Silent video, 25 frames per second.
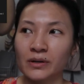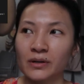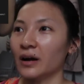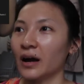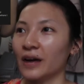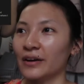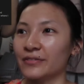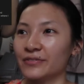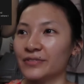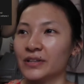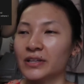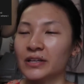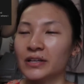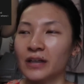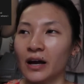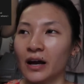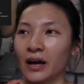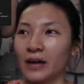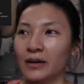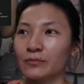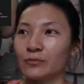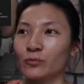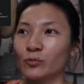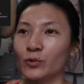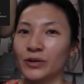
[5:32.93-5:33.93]
I feel like
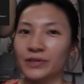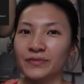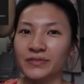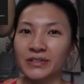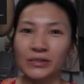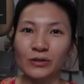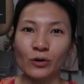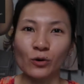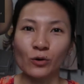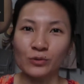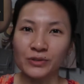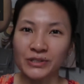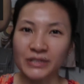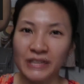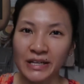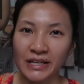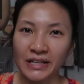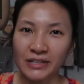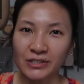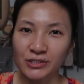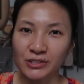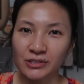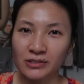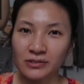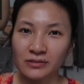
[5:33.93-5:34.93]
I'm one of the only
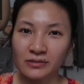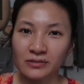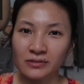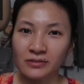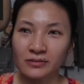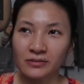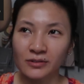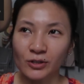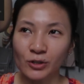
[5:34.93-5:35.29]
Asian